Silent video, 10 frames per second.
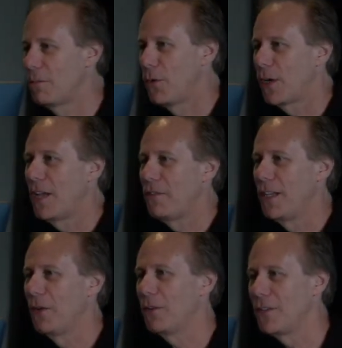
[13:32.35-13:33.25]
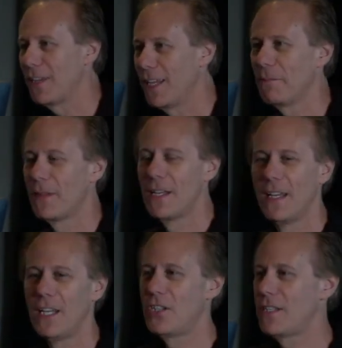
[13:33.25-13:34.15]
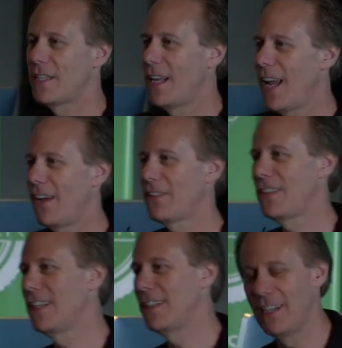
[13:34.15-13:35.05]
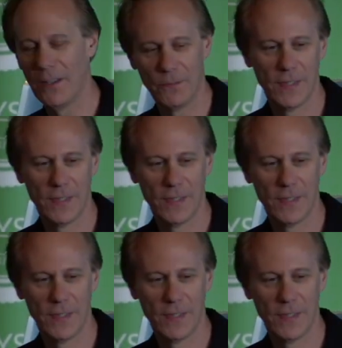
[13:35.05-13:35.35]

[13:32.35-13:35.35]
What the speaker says: 4K video recently, and she said, hey, I'll send it to you.